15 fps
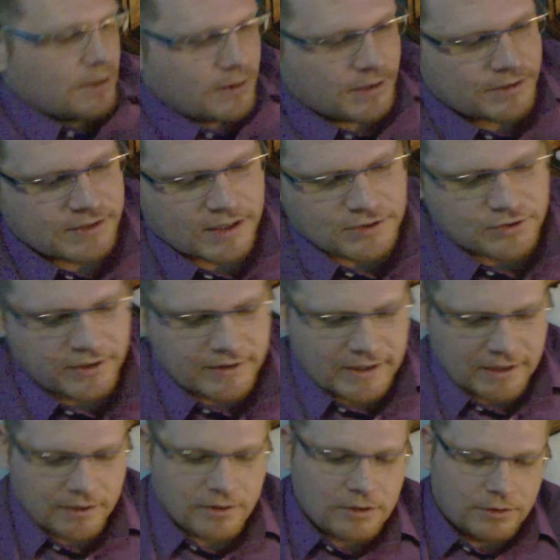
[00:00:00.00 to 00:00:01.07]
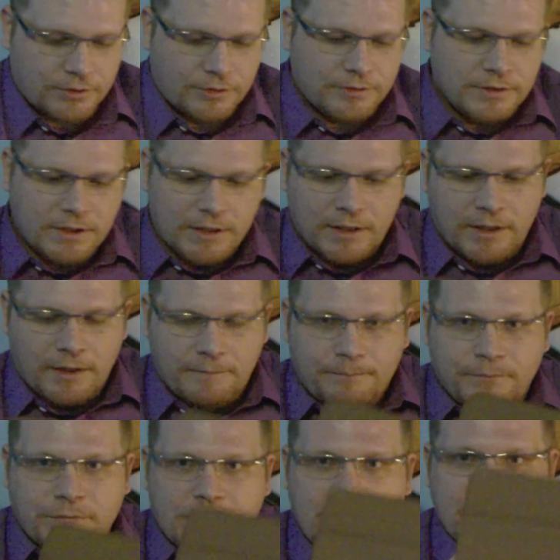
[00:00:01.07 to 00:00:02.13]
accessory they include.
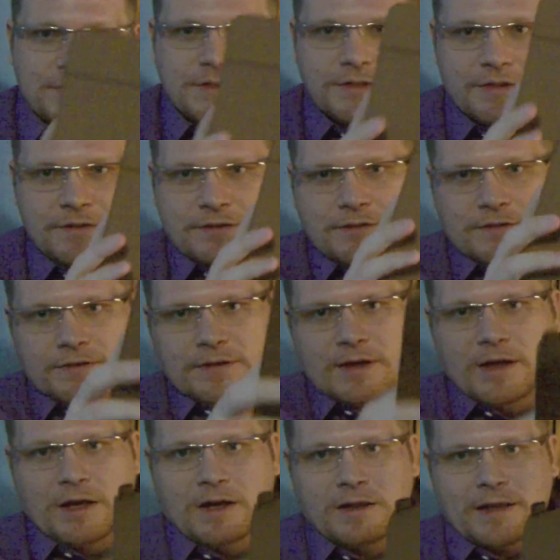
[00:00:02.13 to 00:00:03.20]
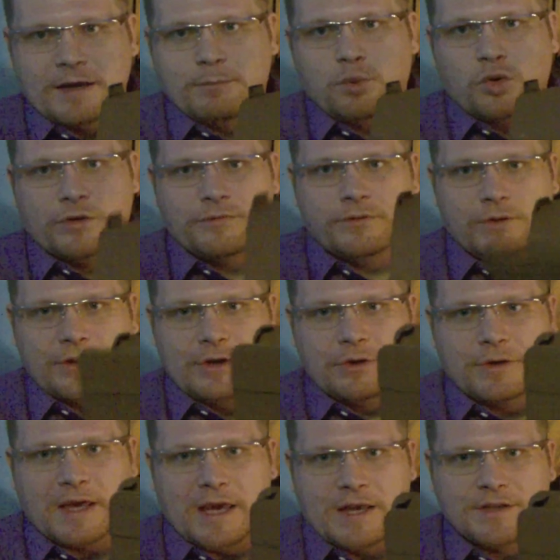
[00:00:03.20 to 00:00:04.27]
It's like a portfolio
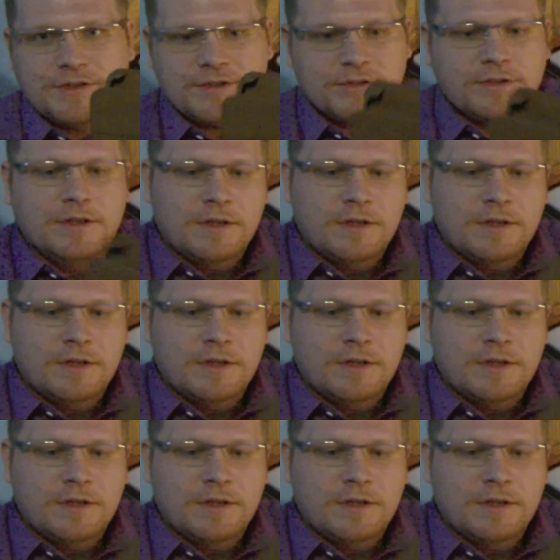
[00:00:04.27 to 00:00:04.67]
case.